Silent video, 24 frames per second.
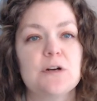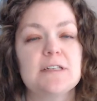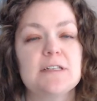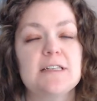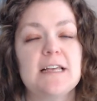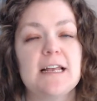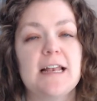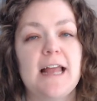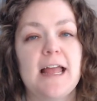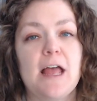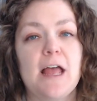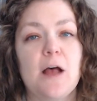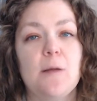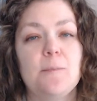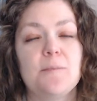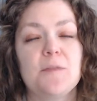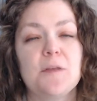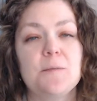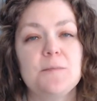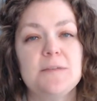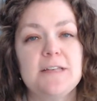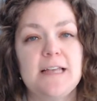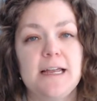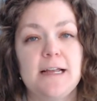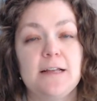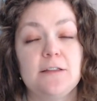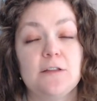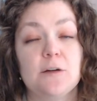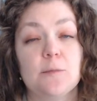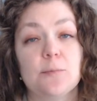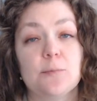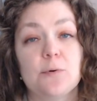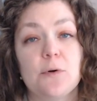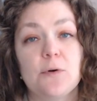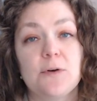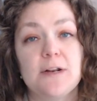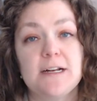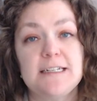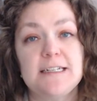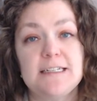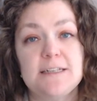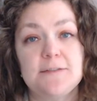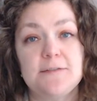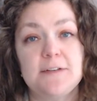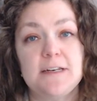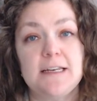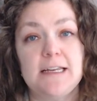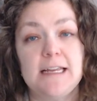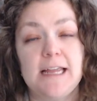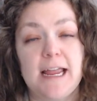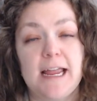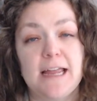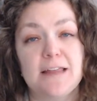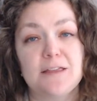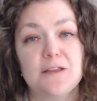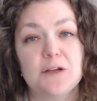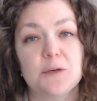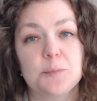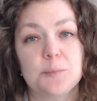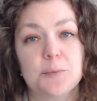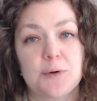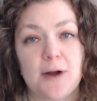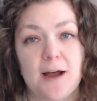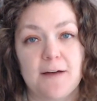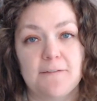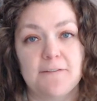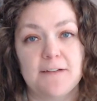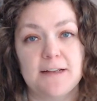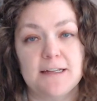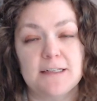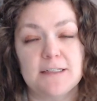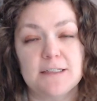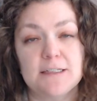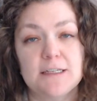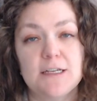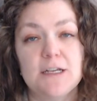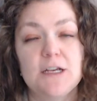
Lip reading: and I help them take their productivity and their profits